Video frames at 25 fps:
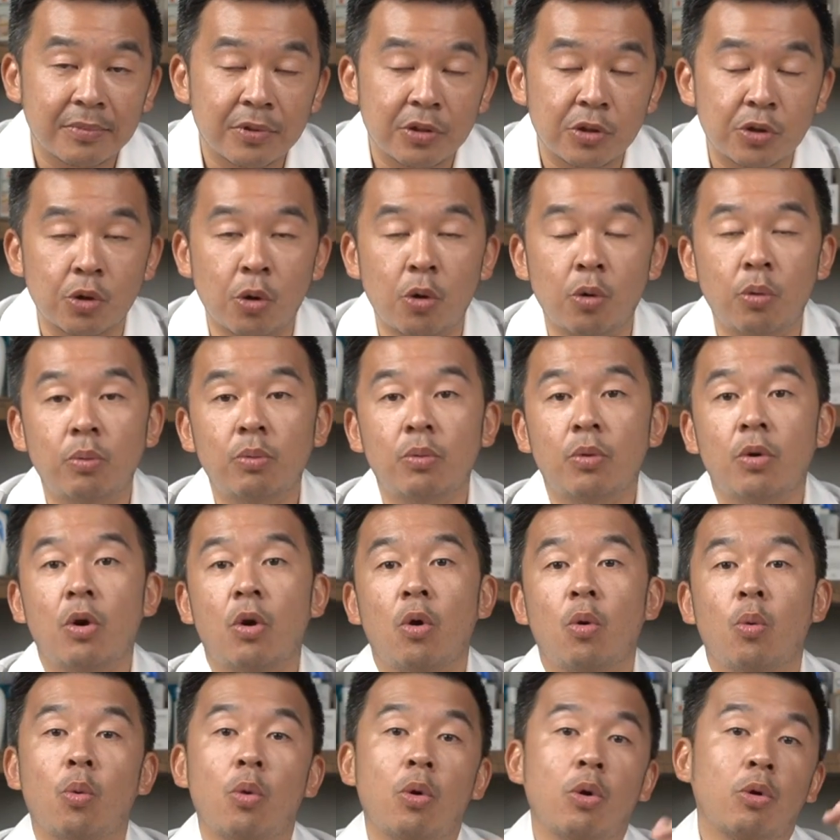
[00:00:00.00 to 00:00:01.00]
So
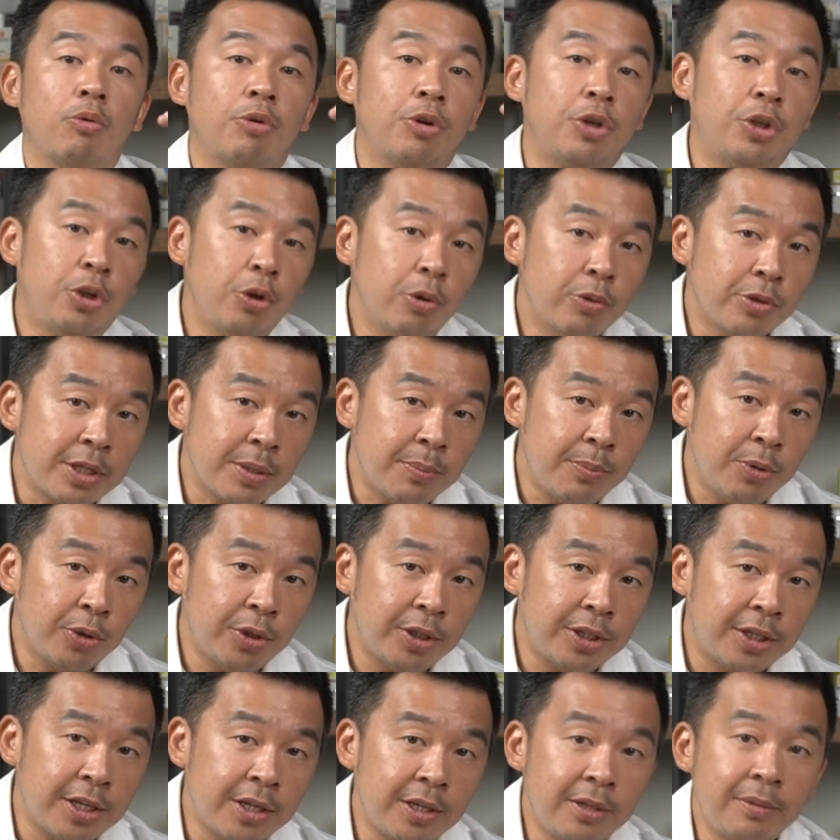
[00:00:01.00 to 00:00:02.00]
reduce
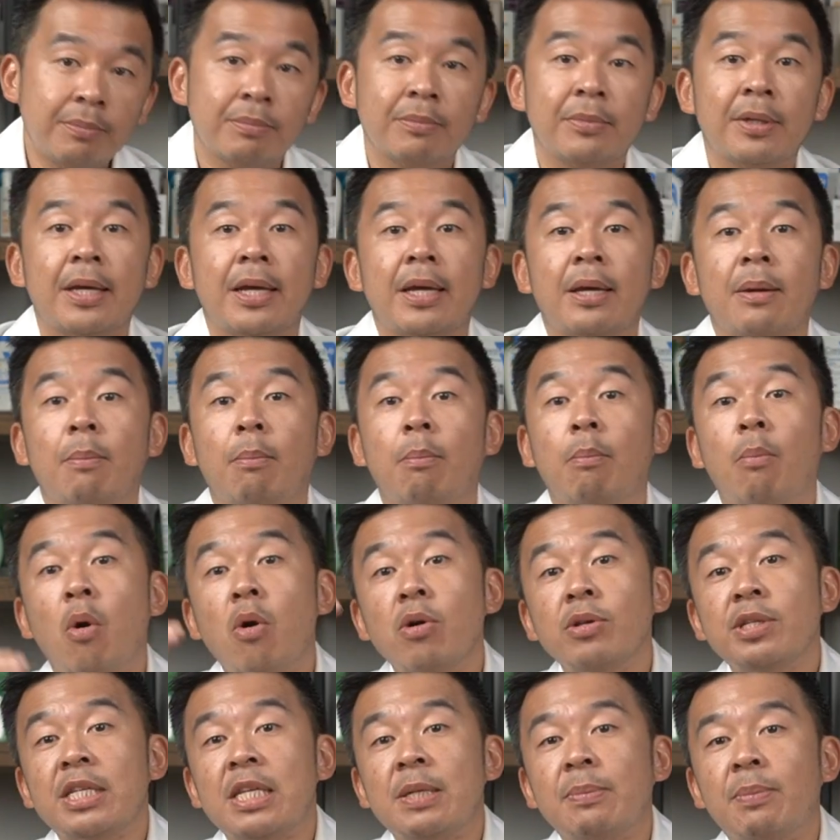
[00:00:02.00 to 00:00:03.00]
immunity,
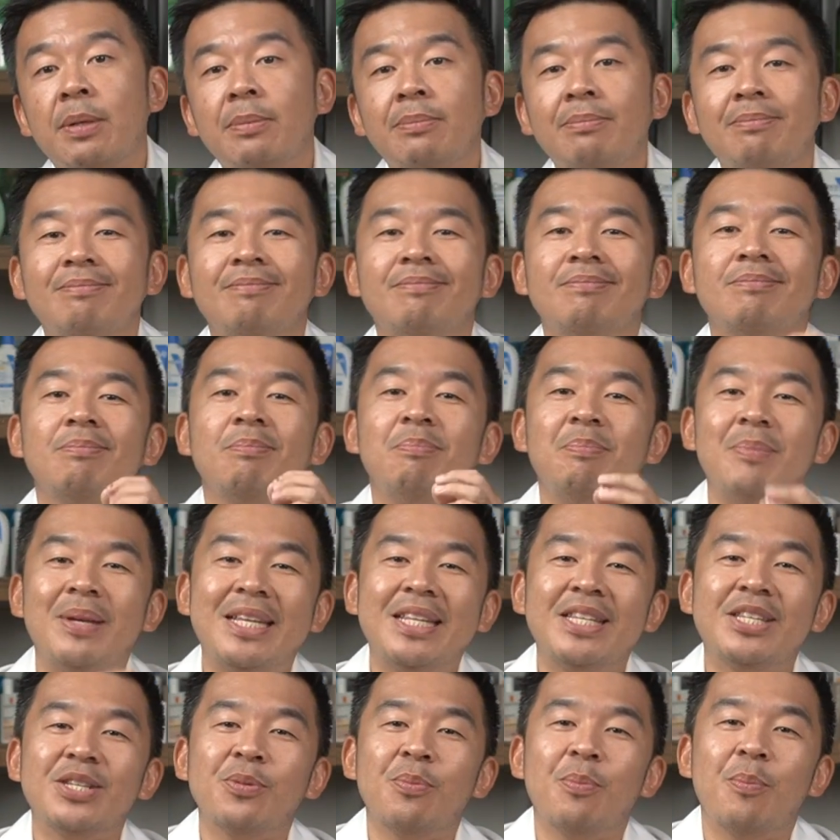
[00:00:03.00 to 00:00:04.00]
more sebum
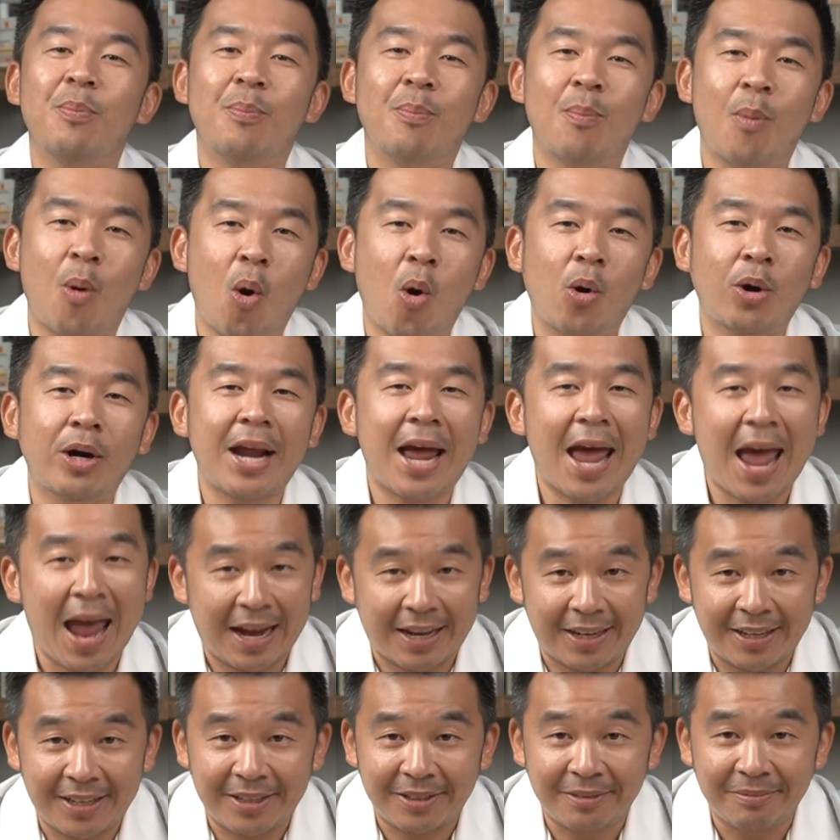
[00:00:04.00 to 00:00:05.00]
means more
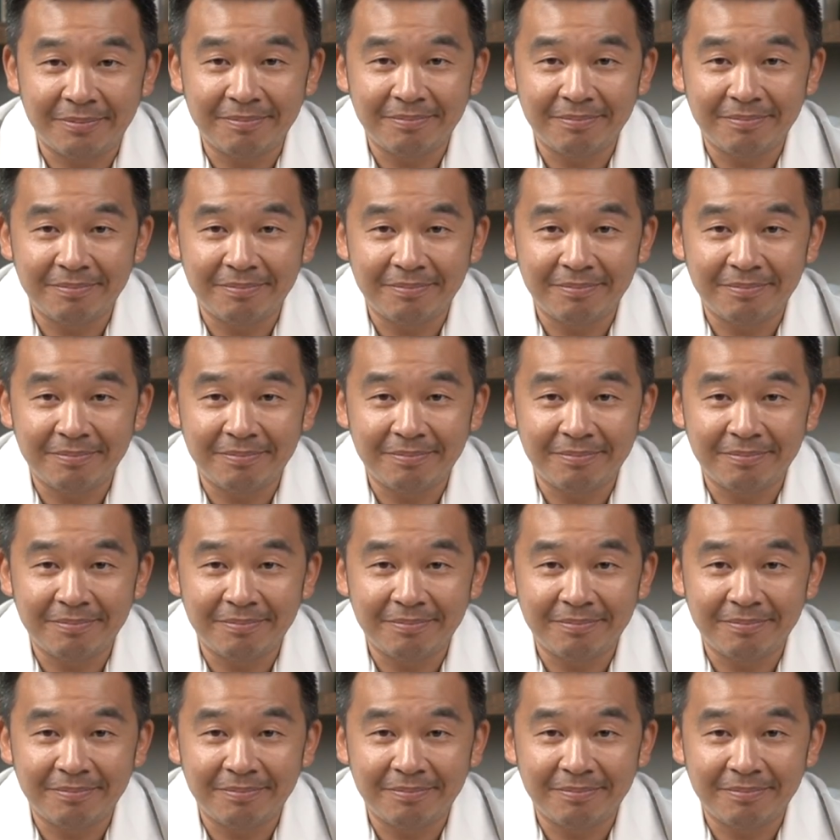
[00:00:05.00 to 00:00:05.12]
acne.